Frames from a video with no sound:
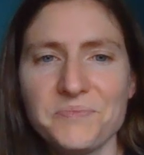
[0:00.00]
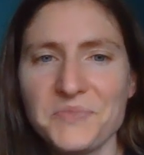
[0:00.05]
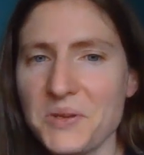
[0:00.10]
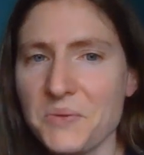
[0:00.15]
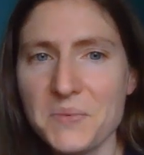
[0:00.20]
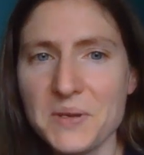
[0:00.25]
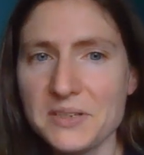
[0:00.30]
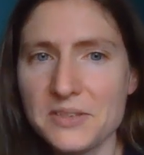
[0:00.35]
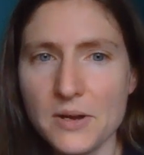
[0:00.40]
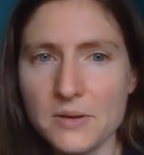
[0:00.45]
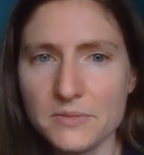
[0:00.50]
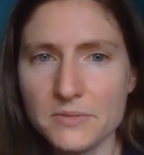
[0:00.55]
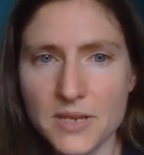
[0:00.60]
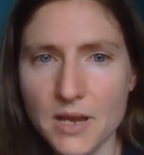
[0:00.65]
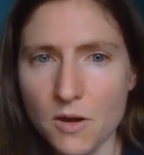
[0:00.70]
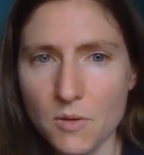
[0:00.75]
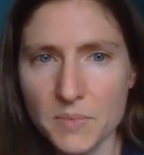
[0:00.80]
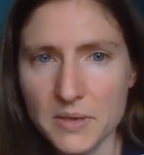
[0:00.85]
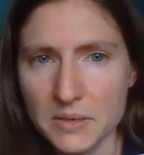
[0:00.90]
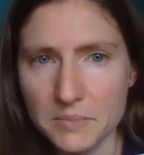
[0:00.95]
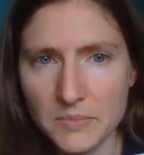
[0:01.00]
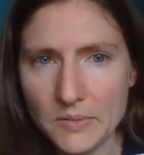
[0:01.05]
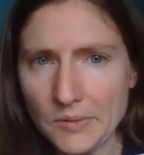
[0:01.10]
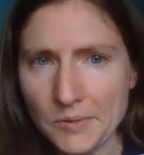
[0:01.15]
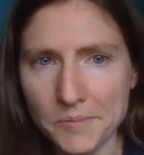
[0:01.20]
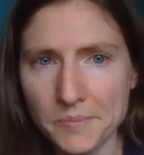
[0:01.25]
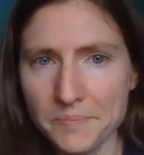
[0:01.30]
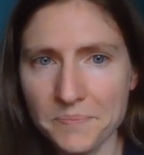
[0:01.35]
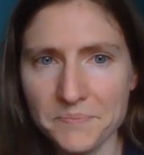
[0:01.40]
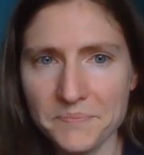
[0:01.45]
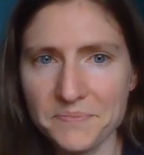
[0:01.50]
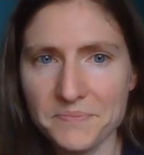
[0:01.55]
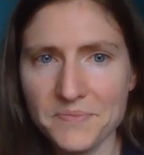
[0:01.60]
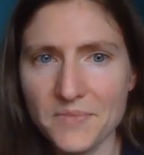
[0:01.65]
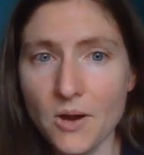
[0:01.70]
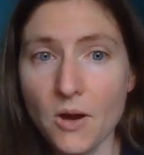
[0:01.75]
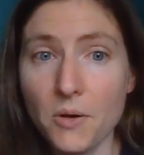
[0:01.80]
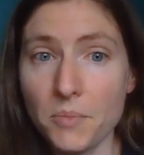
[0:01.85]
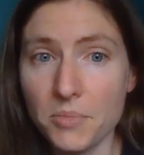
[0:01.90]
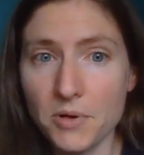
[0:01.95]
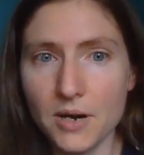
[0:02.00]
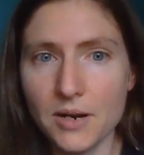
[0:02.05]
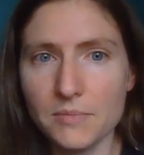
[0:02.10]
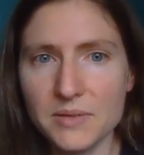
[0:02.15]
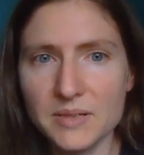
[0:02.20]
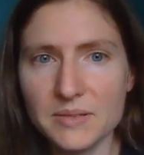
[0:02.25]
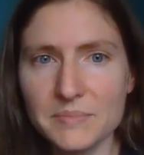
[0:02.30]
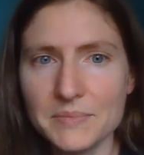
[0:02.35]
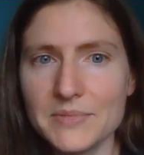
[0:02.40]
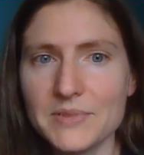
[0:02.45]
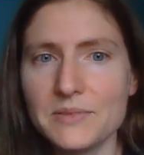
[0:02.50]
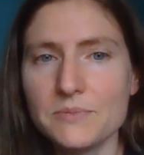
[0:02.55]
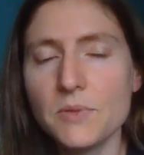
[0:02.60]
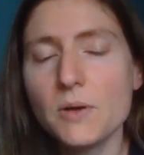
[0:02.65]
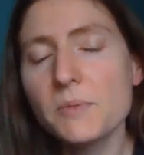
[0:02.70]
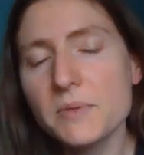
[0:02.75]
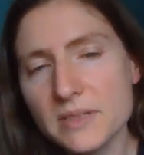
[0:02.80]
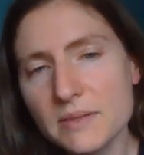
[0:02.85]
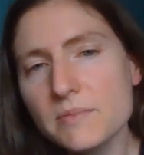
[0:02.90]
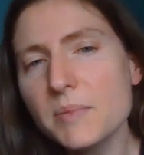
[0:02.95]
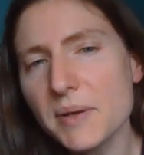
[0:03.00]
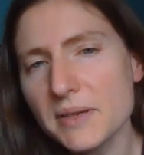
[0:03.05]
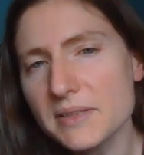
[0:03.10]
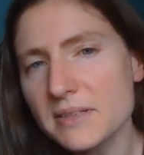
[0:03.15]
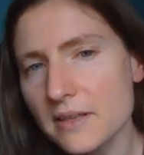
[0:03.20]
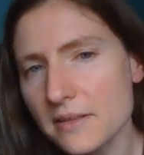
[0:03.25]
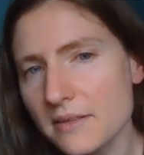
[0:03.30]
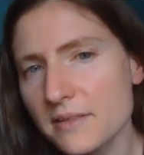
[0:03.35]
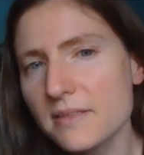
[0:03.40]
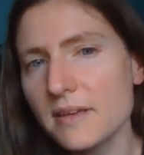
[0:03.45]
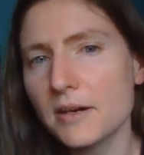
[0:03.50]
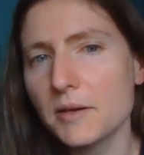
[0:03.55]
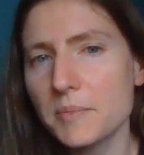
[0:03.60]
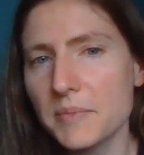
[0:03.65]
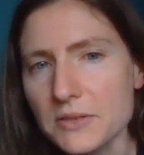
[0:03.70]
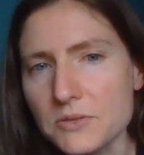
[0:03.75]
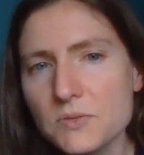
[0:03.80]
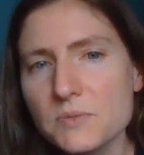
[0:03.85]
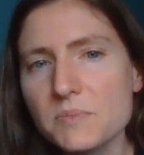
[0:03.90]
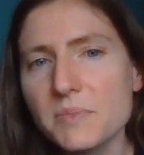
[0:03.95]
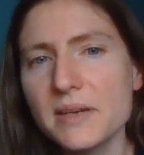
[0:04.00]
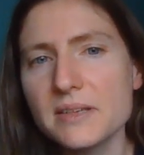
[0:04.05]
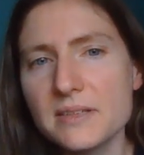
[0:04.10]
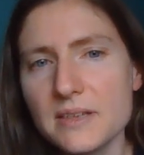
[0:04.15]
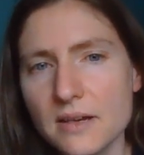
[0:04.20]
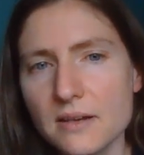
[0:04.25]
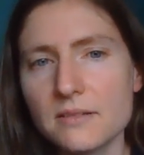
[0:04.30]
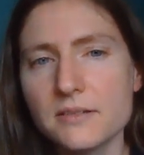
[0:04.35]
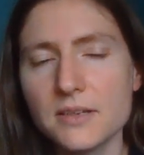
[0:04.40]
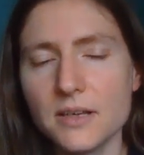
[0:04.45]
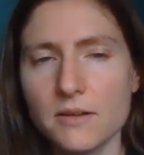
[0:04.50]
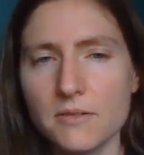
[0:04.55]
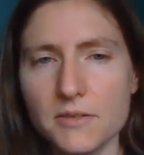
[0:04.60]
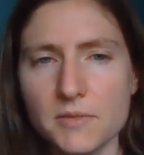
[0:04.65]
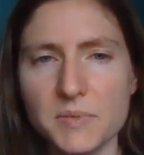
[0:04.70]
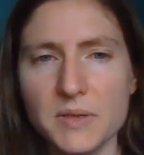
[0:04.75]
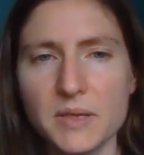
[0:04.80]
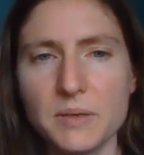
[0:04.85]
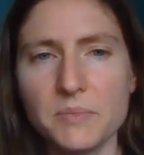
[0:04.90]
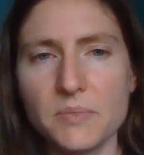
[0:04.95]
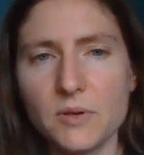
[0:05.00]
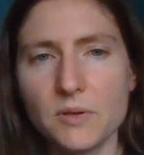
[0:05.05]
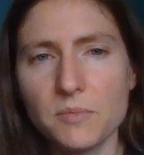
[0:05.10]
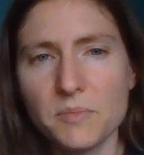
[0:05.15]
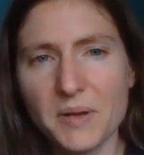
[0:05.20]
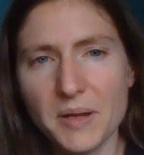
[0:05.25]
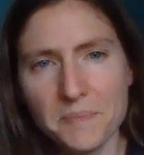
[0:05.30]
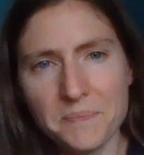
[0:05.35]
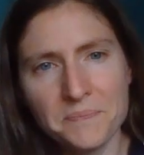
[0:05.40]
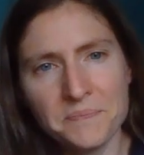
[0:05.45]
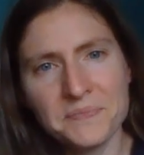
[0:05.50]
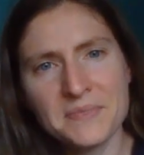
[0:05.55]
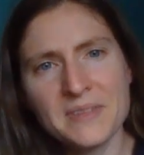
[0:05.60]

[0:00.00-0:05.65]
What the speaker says: We don't tell people our problems. Well, we might tell the therapist, we might tell, the people, but